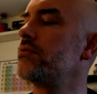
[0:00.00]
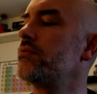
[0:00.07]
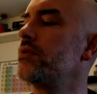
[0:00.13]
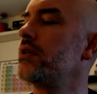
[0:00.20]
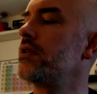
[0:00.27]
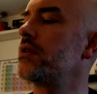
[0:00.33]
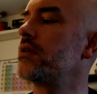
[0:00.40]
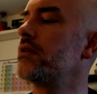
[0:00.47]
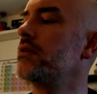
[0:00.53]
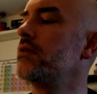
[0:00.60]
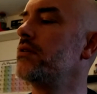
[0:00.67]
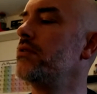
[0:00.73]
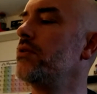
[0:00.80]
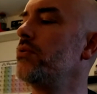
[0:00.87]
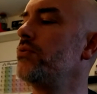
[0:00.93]
with
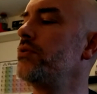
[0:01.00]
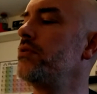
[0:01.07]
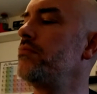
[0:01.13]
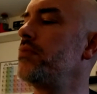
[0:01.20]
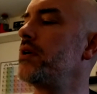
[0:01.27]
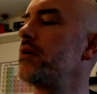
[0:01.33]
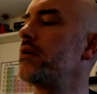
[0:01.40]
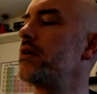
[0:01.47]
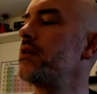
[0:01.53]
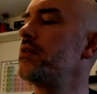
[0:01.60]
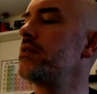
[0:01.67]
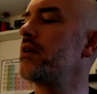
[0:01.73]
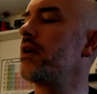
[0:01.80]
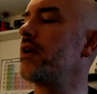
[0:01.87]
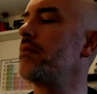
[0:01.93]
golden
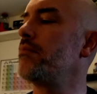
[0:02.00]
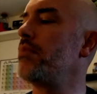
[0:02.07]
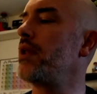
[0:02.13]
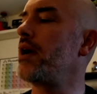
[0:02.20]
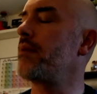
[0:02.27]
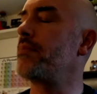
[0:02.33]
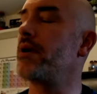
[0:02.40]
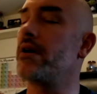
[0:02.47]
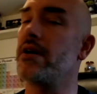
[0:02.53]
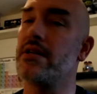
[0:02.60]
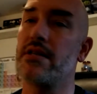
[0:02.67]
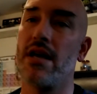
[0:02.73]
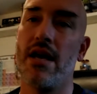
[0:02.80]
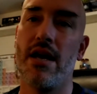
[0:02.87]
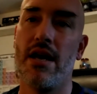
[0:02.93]
berries and
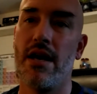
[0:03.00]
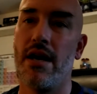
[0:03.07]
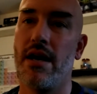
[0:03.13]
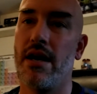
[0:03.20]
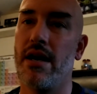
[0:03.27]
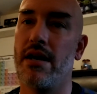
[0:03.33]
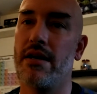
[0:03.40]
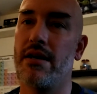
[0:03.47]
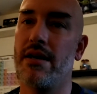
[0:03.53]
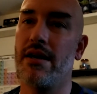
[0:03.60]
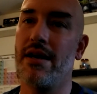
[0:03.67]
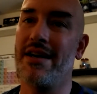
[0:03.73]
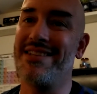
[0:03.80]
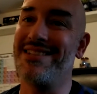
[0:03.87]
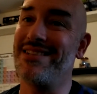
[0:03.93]
blackberries.
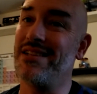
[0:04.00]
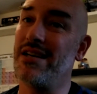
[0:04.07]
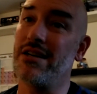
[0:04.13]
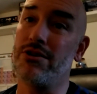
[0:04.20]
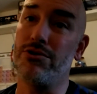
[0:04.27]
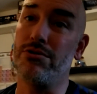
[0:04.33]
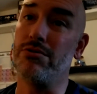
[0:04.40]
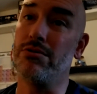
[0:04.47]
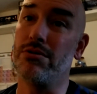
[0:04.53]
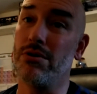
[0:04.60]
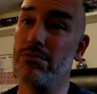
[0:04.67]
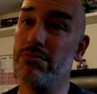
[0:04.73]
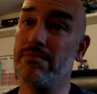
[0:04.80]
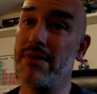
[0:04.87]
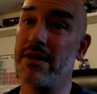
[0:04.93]
I did not Google
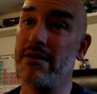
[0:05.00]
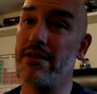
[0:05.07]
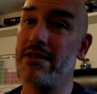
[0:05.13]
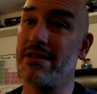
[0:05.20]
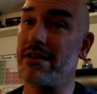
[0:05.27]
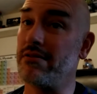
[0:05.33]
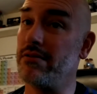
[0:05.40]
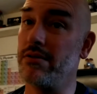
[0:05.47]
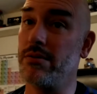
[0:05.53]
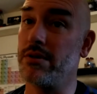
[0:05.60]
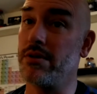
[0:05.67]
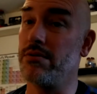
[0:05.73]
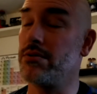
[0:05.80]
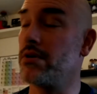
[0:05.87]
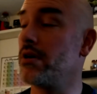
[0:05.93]
golden berries. I don't know what
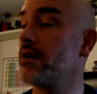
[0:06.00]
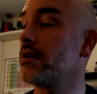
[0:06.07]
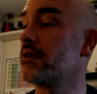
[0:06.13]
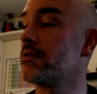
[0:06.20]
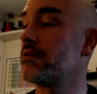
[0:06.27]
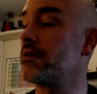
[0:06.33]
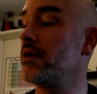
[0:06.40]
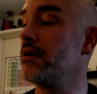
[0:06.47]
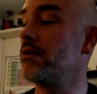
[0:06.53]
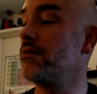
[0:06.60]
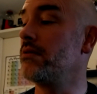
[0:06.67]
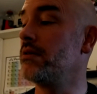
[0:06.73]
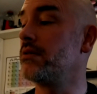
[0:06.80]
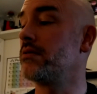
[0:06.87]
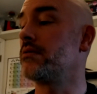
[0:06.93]
those are.
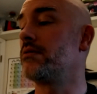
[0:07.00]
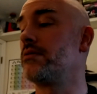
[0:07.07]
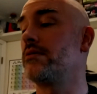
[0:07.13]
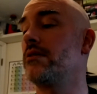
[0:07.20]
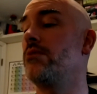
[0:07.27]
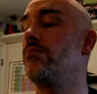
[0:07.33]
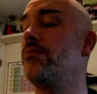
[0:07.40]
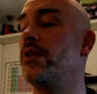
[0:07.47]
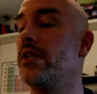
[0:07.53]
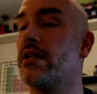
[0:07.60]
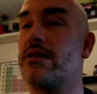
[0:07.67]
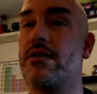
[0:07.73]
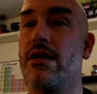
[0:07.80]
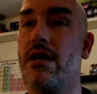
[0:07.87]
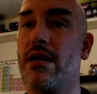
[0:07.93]
So hopefully
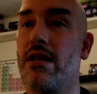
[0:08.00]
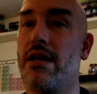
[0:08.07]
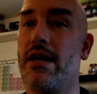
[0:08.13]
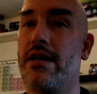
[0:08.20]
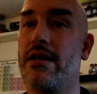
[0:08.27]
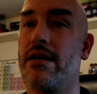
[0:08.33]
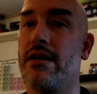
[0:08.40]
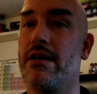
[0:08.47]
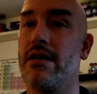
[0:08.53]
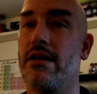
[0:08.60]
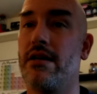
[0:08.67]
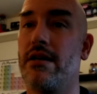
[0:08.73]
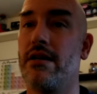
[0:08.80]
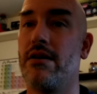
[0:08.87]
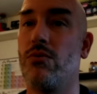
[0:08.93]
that's not like
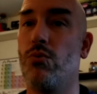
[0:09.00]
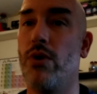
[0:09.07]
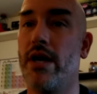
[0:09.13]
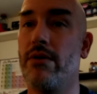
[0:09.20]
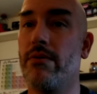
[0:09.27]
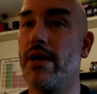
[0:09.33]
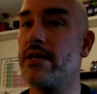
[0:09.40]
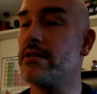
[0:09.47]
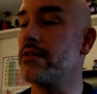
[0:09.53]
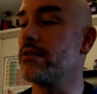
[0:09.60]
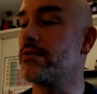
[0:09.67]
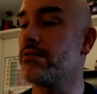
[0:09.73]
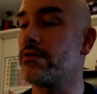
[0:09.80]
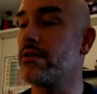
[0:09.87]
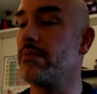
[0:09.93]
white
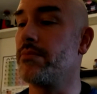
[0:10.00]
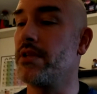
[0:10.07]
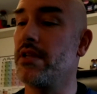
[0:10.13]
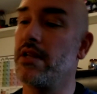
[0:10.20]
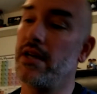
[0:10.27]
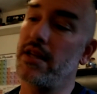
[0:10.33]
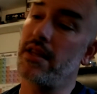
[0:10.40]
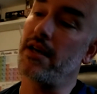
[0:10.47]
raisins or something like